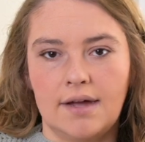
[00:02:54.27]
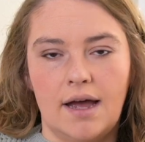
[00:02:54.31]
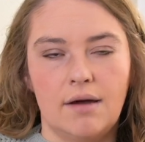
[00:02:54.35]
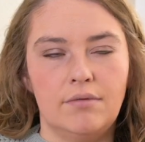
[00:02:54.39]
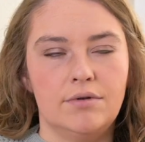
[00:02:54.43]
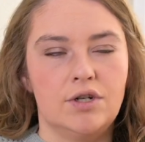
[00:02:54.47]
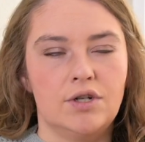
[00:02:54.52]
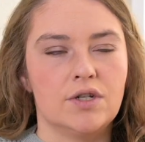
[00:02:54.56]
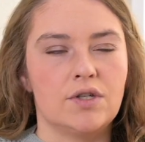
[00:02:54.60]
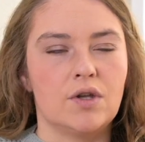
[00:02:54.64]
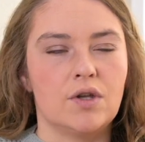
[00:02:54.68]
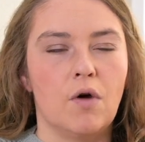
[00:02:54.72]
I
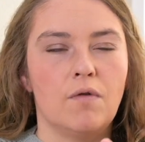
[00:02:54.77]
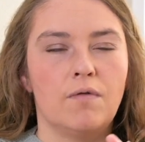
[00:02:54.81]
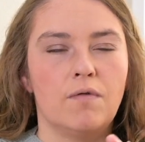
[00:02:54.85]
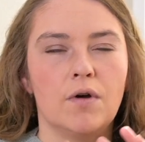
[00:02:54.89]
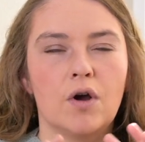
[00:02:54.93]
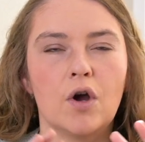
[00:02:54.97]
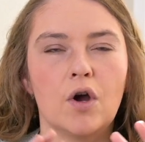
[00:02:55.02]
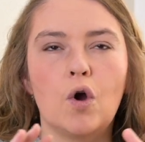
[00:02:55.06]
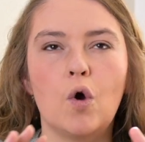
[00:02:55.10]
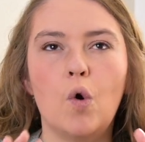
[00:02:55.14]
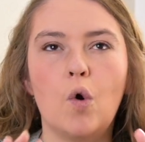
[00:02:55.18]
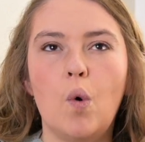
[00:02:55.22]
would just go
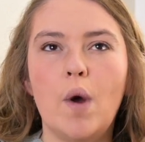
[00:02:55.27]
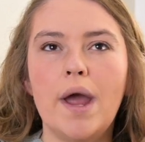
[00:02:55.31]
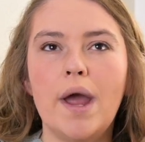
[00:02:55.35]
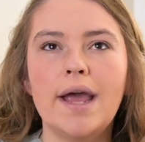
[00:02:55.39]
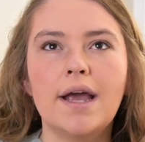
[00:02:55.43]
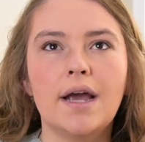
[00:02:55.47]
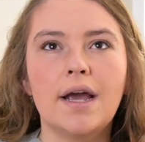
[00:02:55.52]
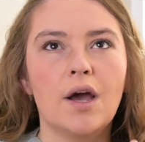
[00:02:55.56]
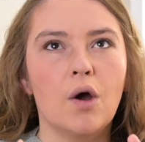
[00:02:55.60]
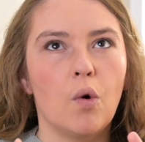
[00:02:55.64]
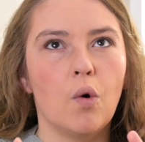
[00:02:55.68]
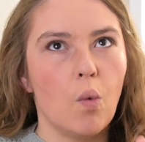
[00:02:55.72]
for a
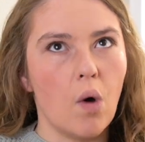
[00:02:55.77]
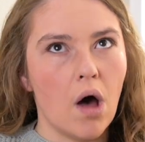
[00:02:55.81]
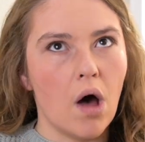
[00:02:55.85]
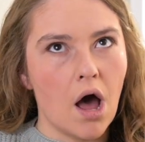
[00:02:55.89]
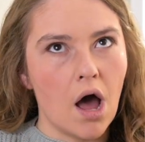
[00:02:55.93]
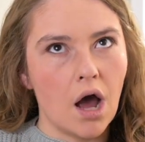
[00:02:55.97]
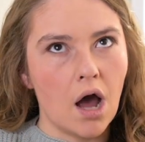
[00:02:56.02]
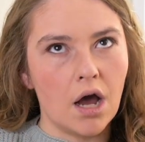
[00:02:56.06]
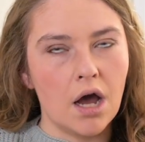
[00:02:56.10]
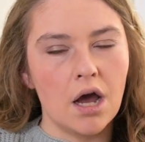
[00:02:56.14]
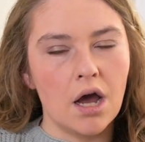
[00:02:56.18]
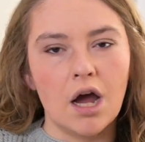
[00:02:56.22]
quick
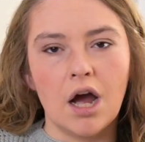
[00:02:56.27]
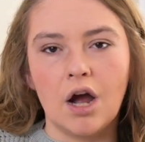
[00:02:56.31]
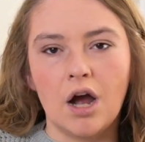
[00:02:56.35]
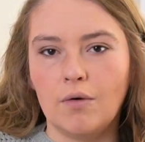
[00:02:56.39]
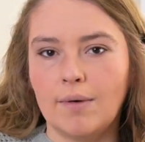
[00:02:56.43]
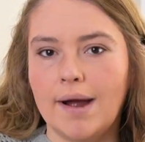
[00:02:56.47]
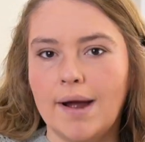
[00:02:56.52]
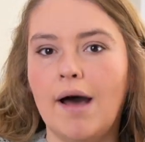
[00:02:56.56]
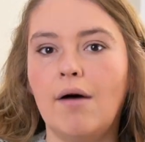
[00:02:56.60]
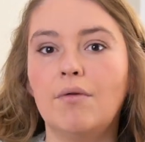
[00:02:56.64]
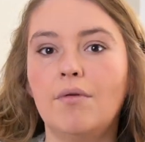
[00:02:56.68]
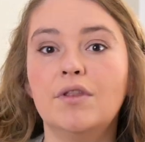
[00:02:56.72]
walk
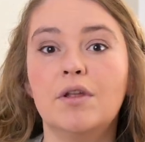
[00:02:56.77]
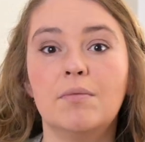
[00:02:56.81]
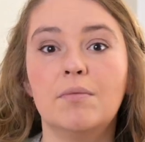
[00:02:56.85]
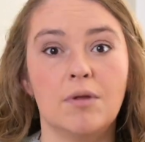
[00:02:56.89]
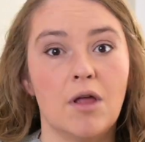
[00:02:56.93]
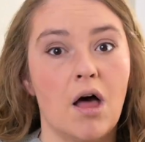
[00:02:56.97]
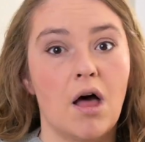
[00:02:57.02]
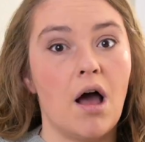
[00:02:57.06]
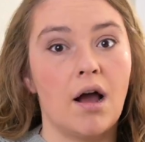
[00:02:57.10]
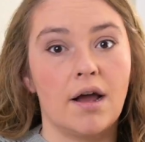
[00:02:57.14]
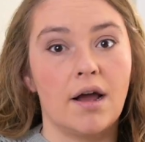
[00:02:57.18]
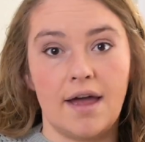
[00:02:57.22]
around the
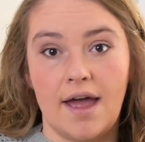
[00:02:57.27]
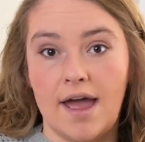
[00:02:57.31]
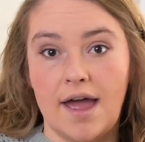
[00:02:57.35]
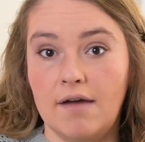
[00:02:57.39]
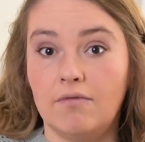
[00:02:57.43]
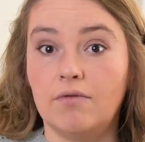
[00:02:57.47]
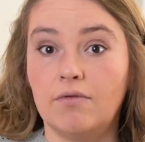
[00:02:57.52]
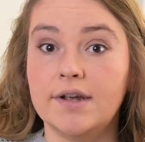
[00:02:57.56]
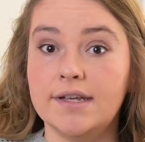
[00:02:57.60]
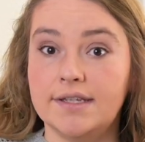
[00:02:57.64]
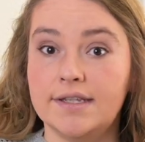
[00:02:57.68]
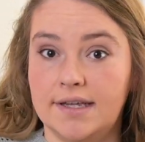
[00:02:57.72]
block
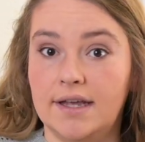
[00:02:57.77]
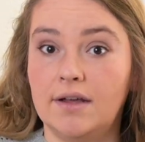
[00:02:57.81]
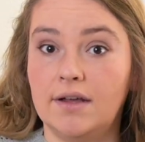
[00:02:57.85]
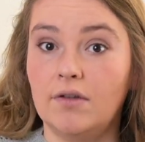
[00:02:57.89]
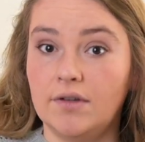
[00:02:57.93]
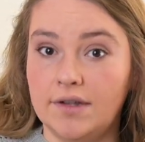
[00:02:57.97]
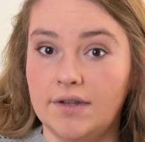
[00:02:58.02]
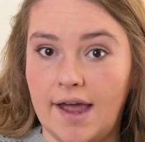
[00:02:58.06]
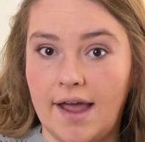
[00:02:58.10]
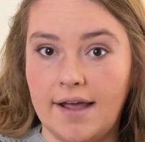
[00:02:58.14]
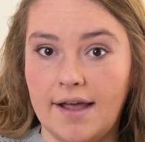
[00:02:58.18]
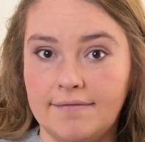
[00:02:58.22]
every
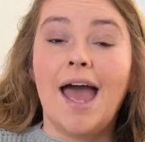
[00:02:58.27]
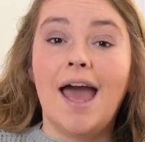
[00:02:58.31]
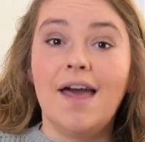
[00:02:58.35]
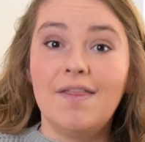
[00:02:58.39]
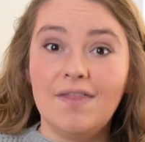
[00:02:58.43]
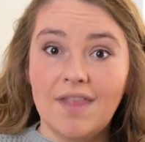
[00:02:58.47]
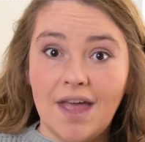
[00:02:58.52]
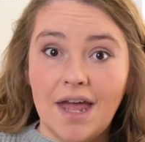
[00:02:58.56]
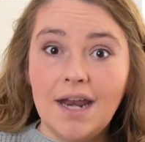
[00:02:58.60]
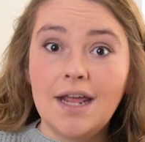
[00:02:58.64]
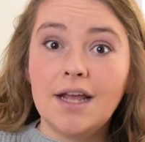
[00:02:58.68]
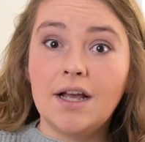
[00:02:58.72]
single day.
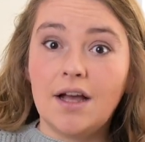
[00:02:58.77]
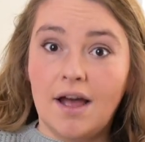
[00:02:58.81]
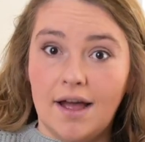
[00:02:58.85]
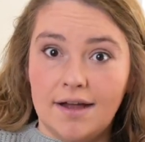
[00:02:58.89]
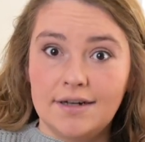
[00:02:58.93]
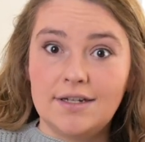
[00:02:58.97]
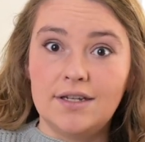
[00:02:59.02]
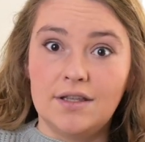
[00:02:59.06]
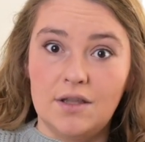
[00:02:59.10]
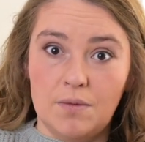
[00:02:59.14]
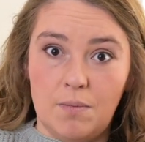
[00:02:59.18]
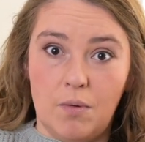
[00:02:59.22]
And then it
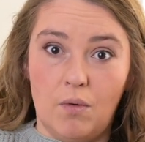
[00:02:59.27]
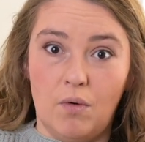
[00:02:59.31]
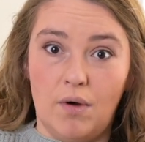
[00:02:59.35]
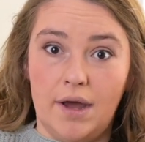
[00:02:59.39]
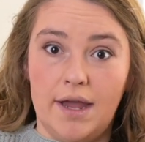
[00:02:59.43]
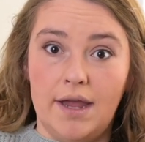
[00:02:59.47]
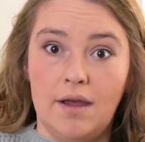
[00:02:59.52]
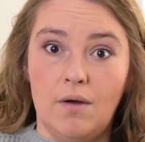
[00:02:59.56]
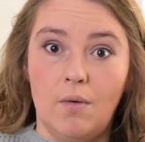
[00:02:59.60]
got to the point